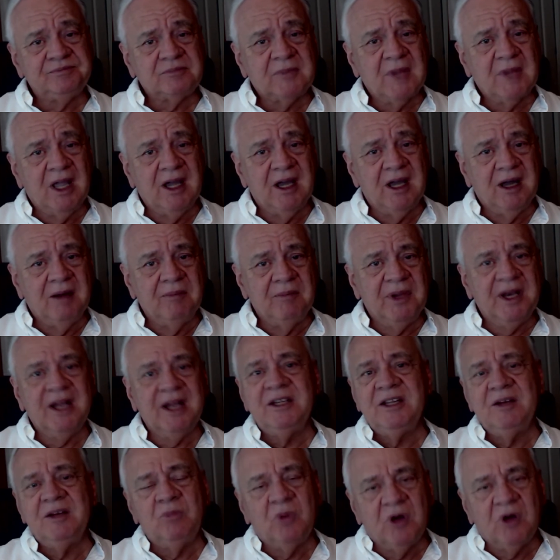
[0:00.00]
But I
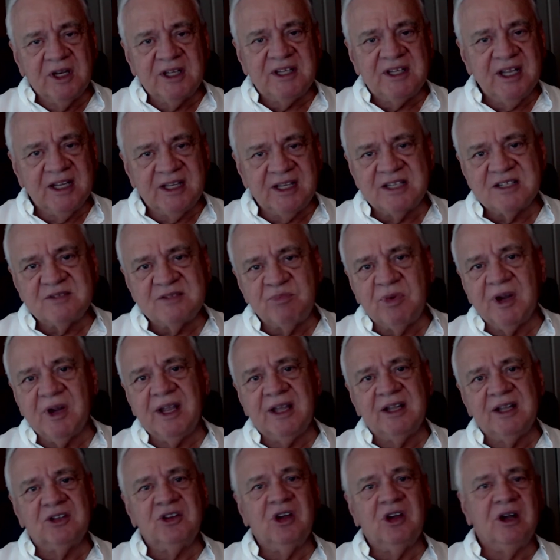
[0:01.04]
did want to take this break
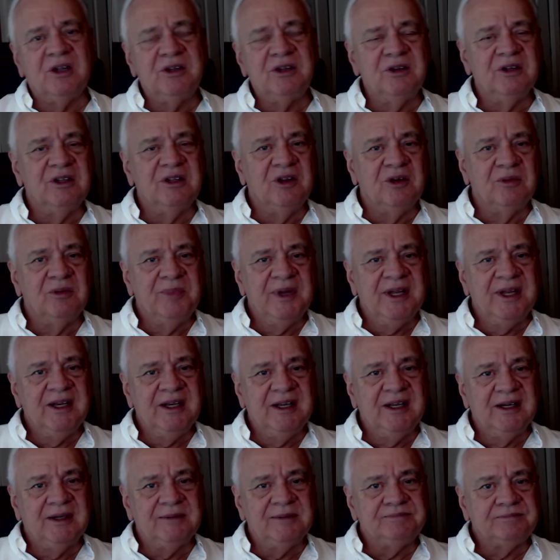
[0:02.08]
and talk to you a little bit.
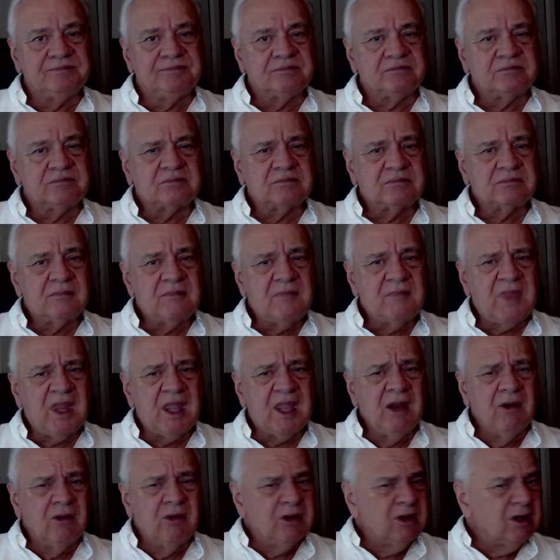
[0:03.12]

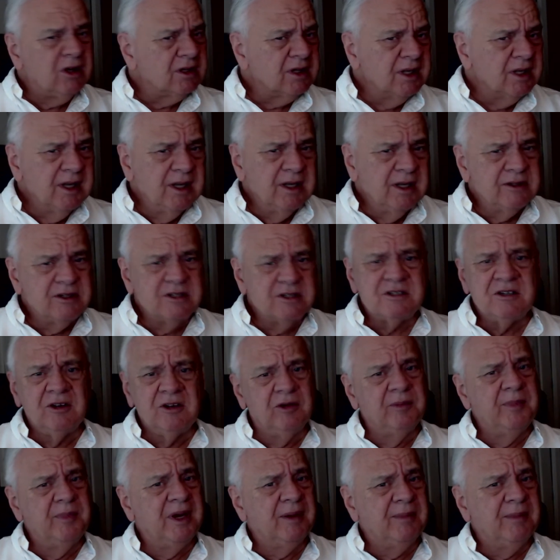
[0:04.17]
I want to talk just a little
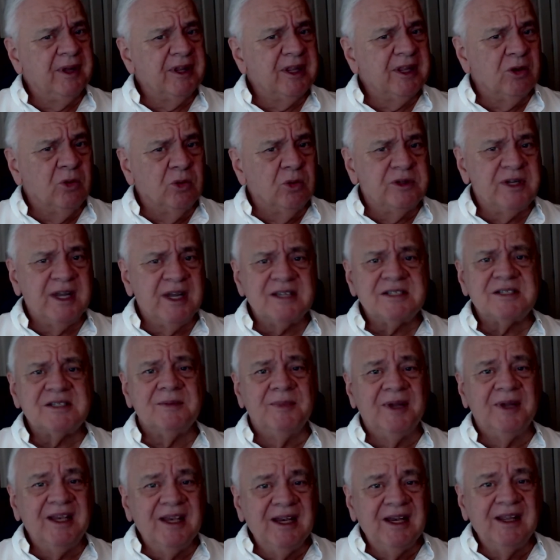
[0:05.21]
bit about the Old
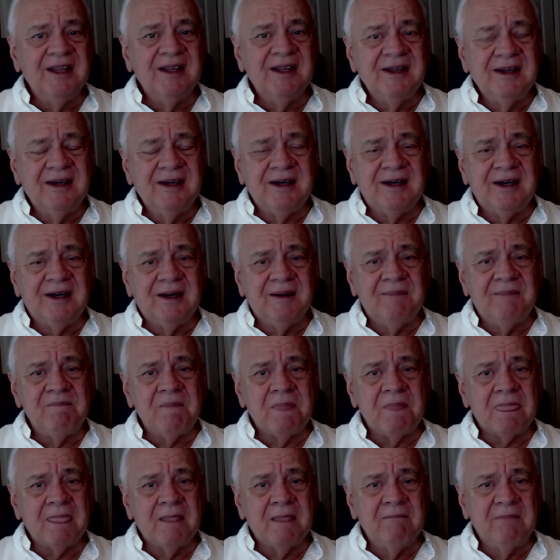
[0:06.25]
Testament,
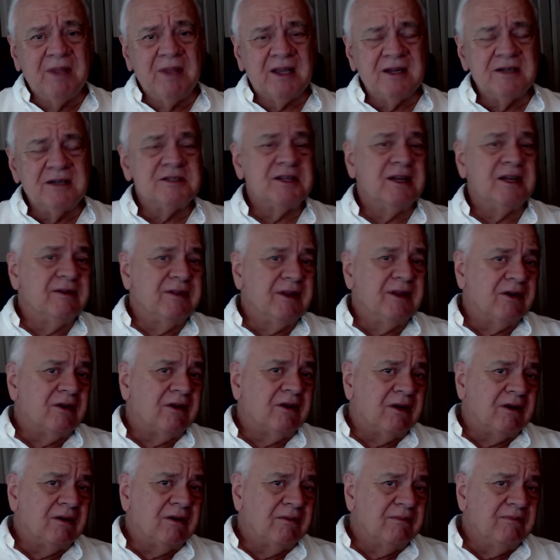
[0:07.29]
because there
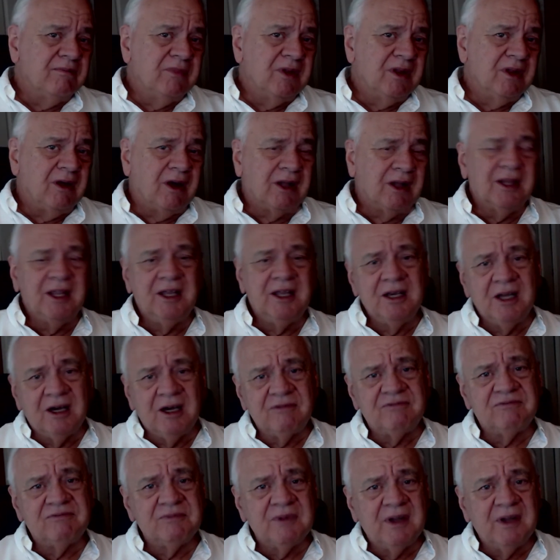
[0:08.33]
are, oddly
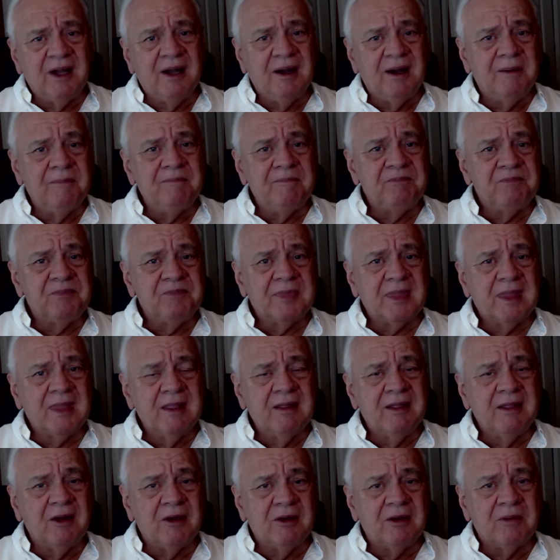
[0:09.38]
enough,
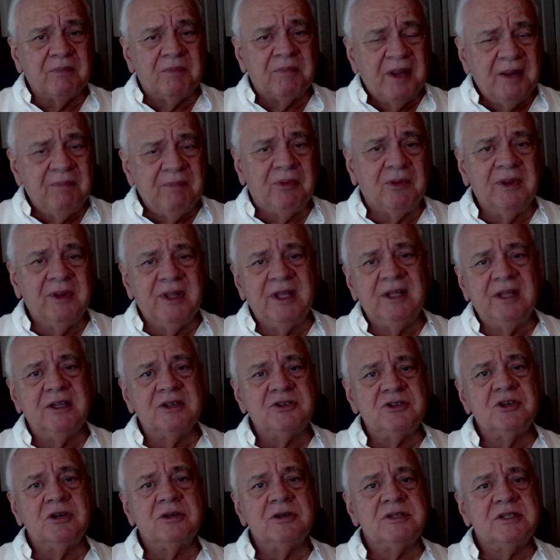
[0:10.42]
there are people in the
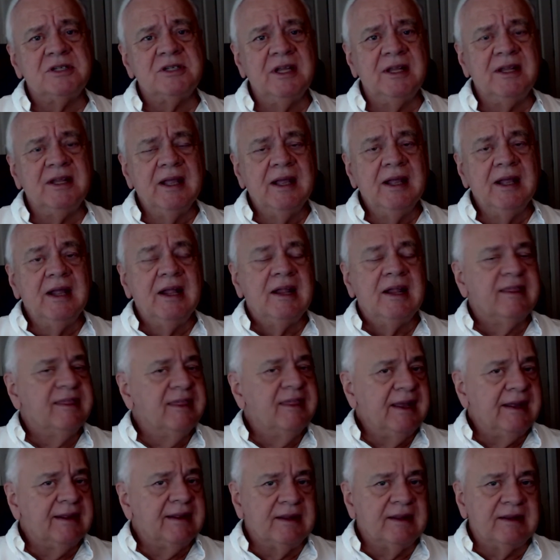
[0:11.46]
church that
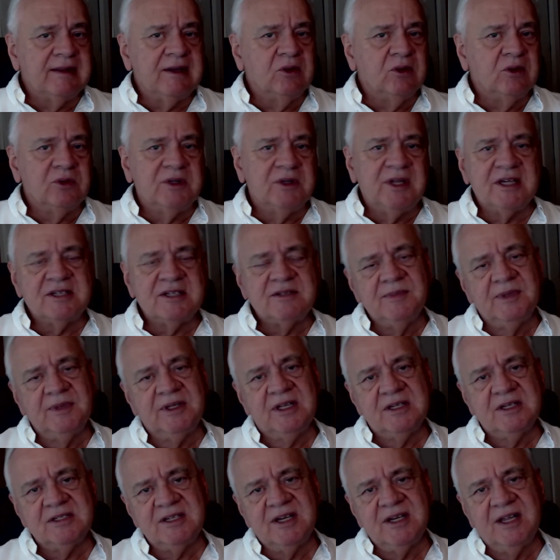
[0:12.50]
think that the Old Testament
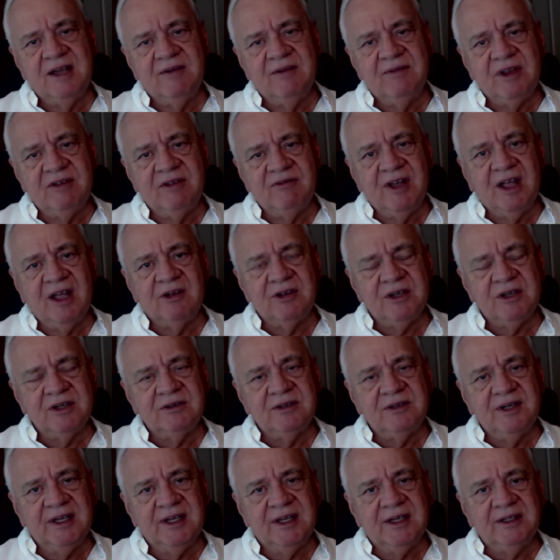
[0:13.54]
doesn't have any value,
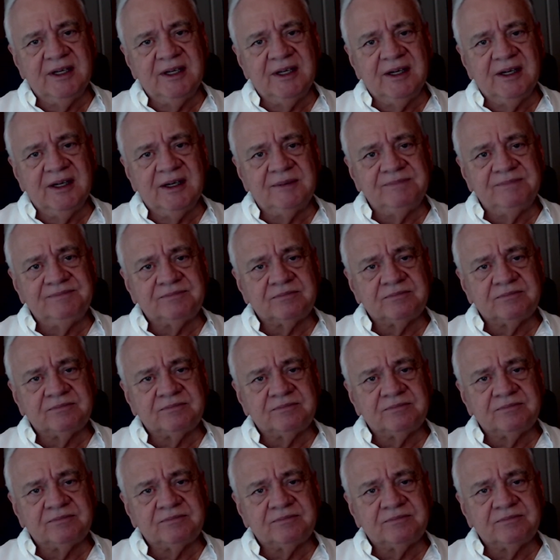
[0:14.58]
and